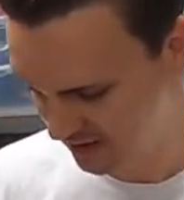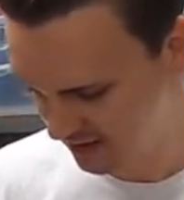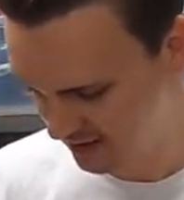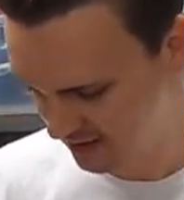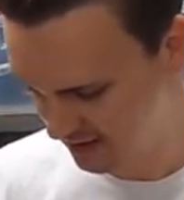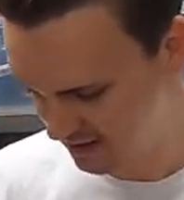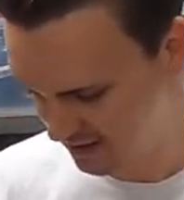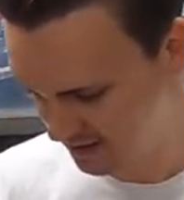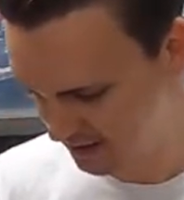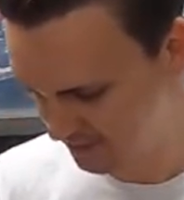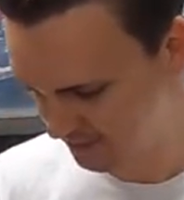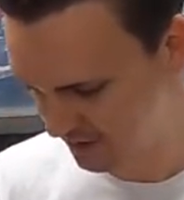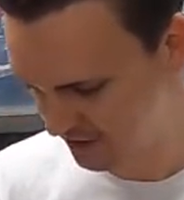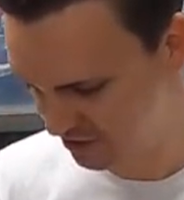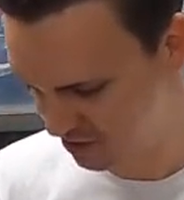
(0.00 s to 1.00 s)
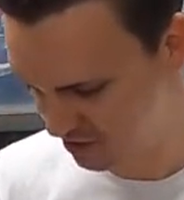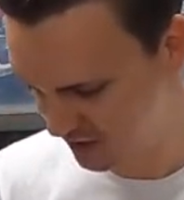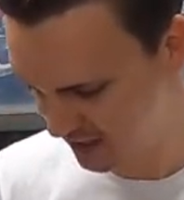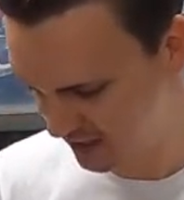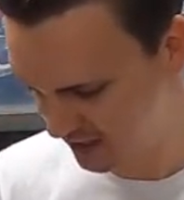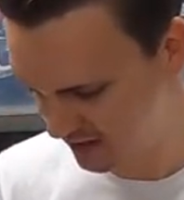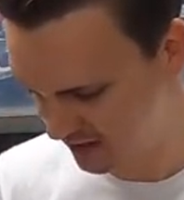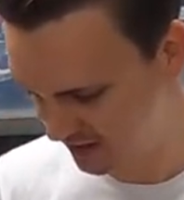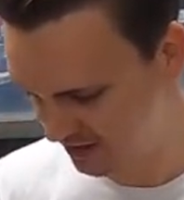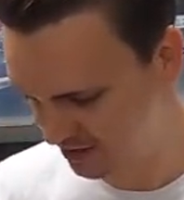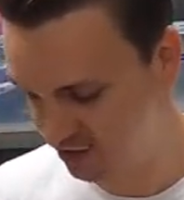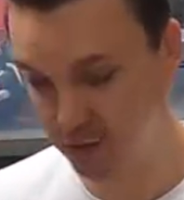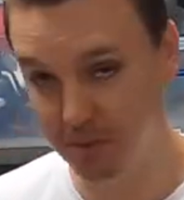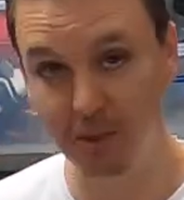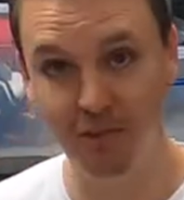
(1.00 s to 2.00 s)
Let's check
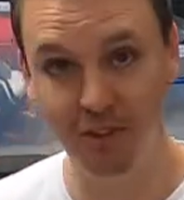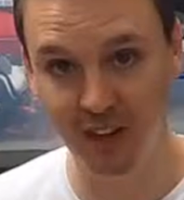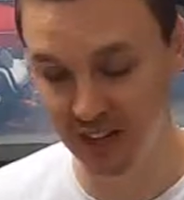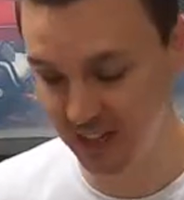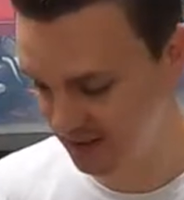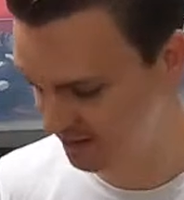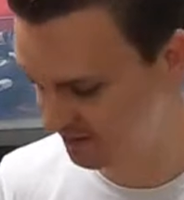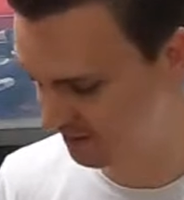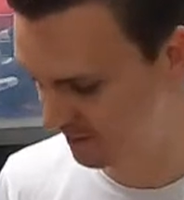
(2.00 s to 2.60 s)
Shopify